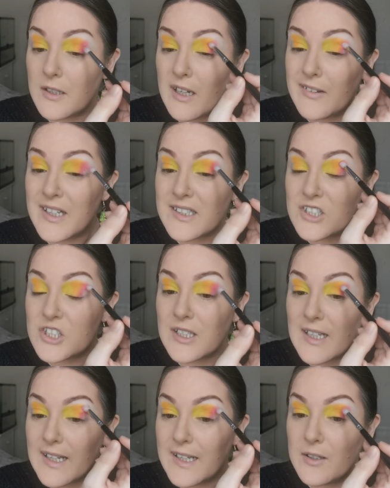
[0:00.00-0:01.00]
I've
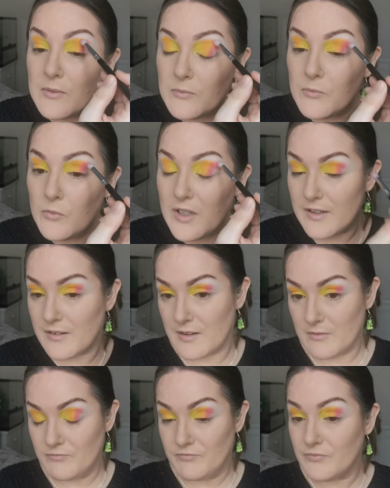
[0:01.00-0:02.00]
actually, with